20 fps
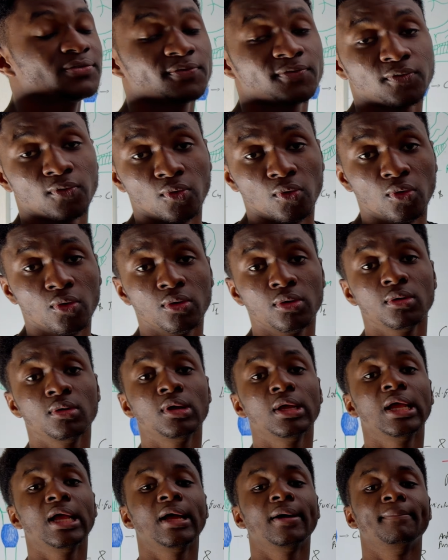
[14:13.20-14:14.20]
for
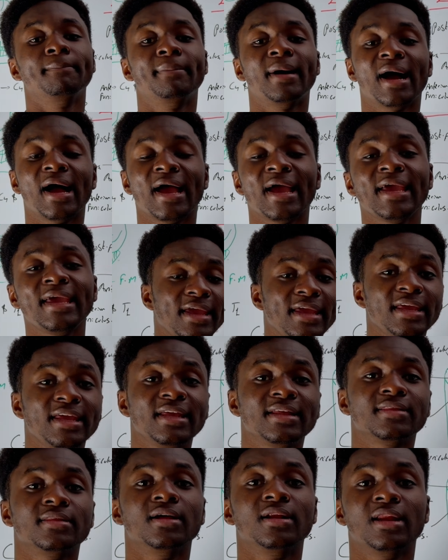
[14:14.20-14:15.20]
by
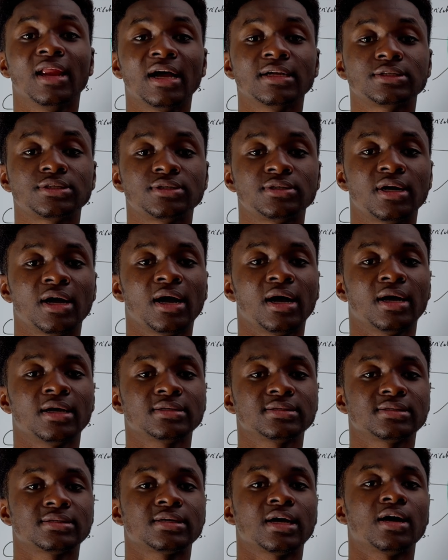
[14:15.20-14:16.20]
the lateral
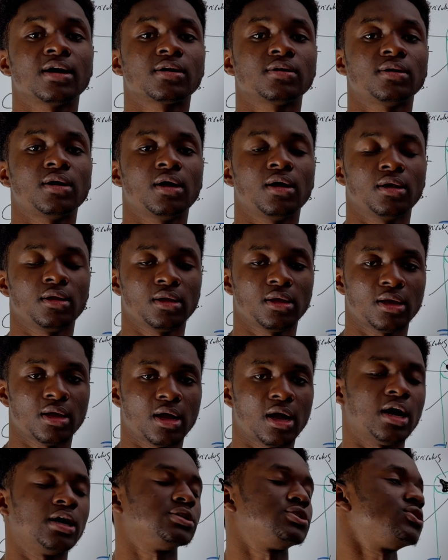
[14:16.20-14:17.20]
sacral
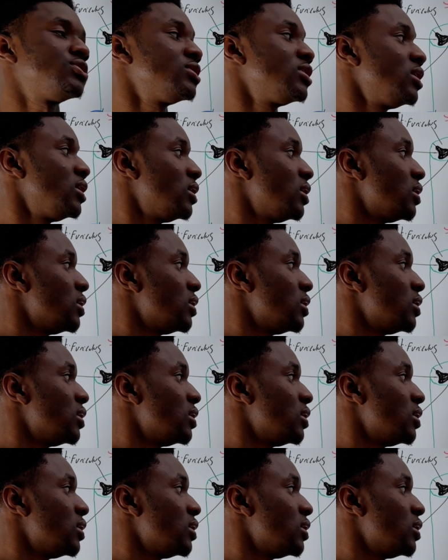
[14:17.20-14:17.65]
artery.